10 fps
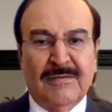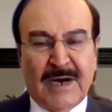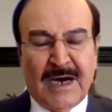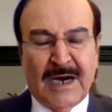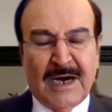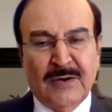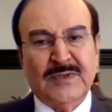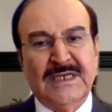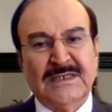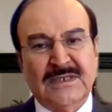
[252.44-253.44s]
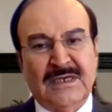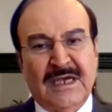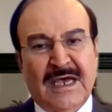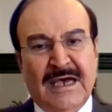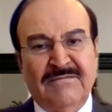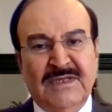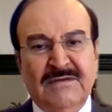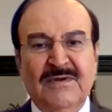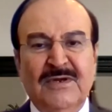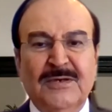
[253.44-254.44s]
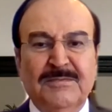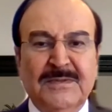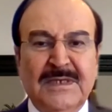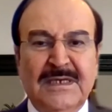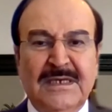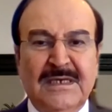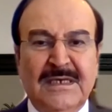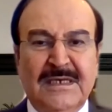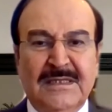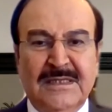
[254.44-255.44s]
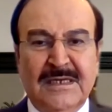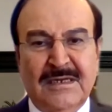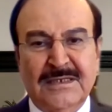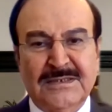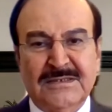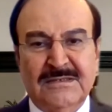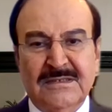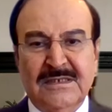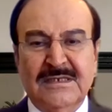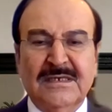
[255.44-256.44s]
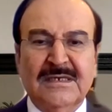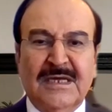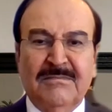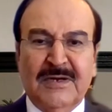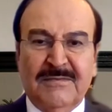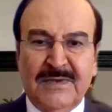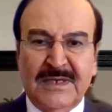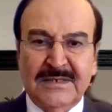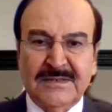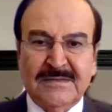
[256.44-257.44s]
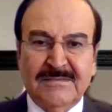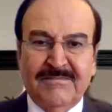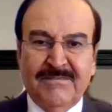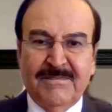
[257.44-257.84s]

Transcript: of how things have developed in the last number of years.